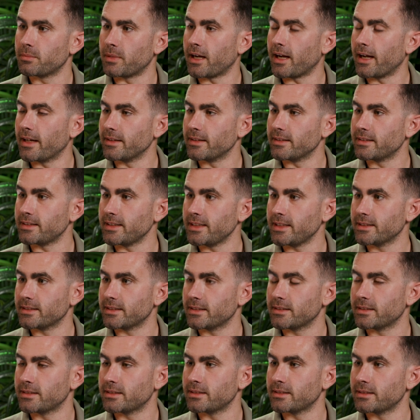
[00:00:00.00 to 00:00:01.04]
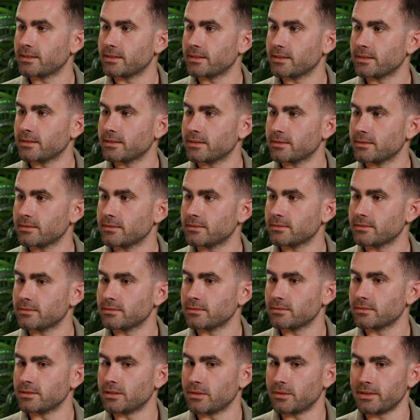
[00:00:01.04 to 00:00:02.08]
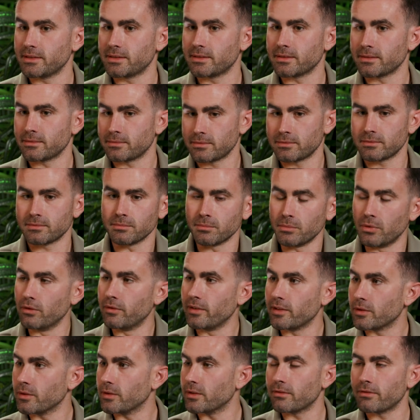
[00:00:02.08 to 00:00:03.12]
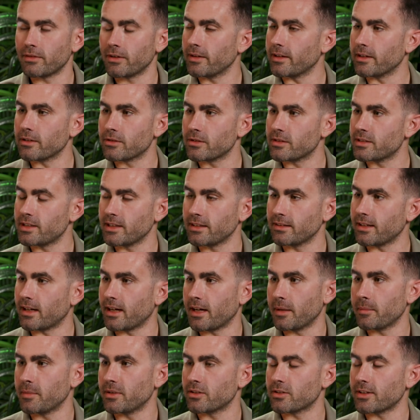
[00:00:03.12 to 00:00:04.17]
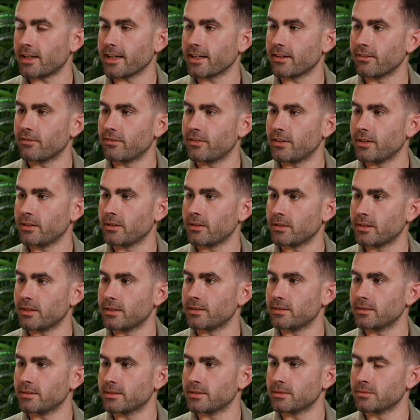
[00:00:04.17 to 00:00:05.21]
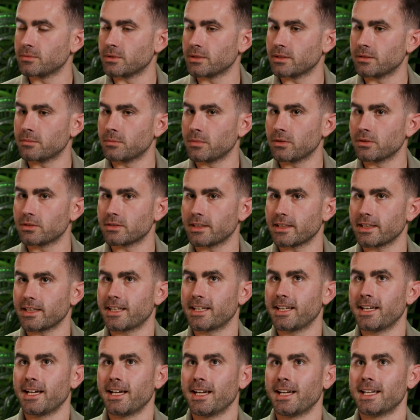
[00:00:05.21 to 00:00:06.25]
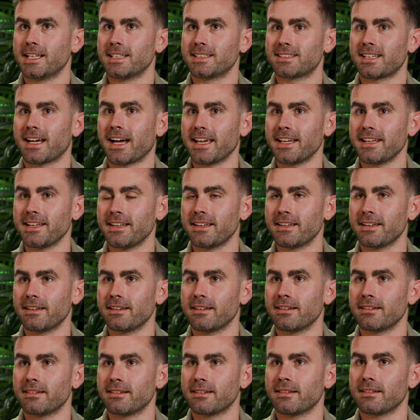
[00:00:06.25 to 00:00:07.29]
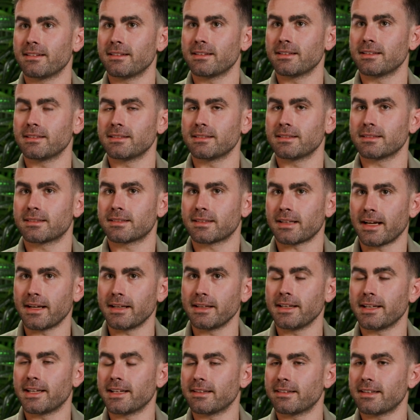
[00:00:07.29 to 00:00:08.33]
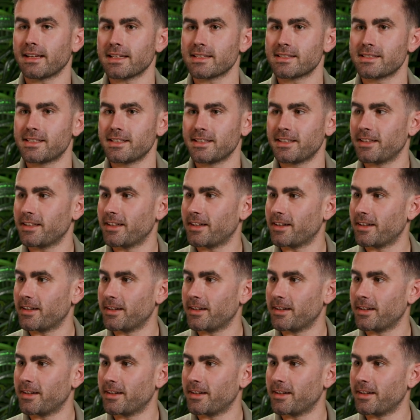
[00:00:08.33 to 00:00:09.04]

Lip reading: behind the scenes as he's moving through this very interesting time in track and field, and in one of the most like tightly contested